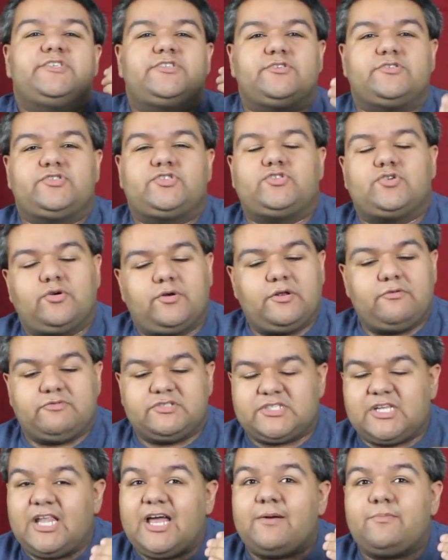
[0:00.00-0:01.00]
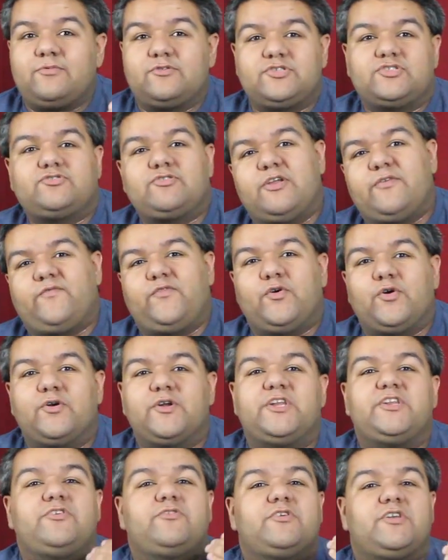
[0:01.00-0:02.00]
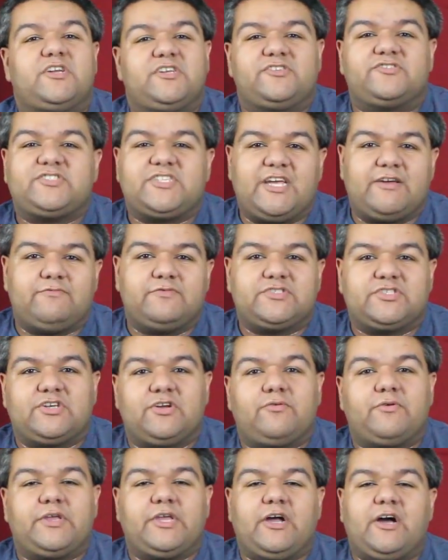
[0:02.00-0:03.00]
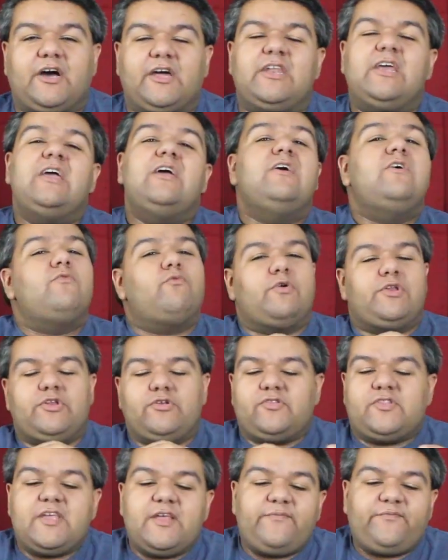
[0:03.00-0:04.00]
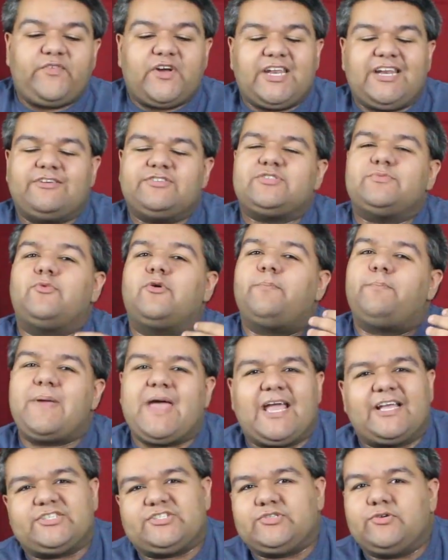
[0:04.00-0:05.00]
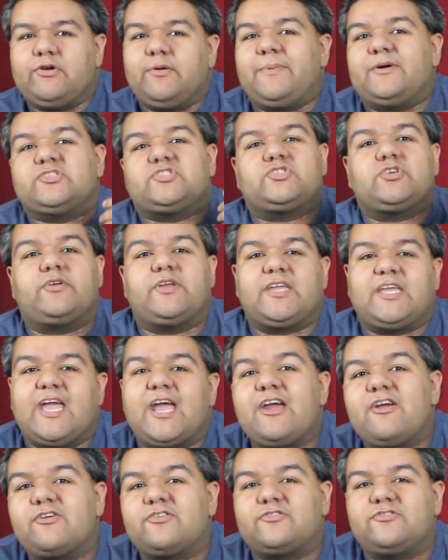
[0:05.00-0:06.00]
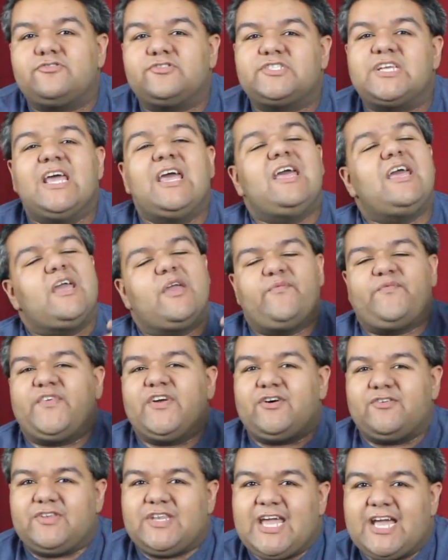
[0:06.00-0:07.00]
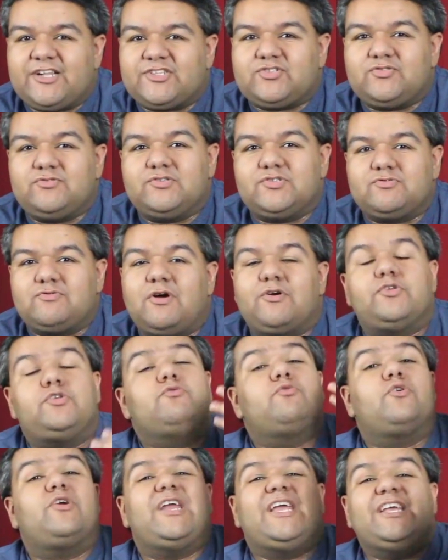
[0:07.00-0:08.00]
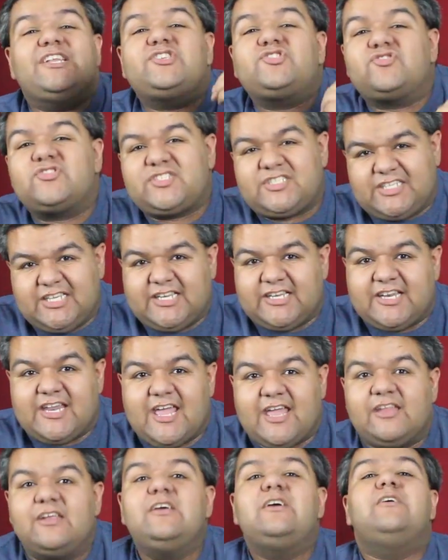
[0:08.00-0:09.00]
So the story was a lot more straightforward and you could understand what's going on. When you did find out some more backstory about certain characters, it felt natural as well. You were interested in that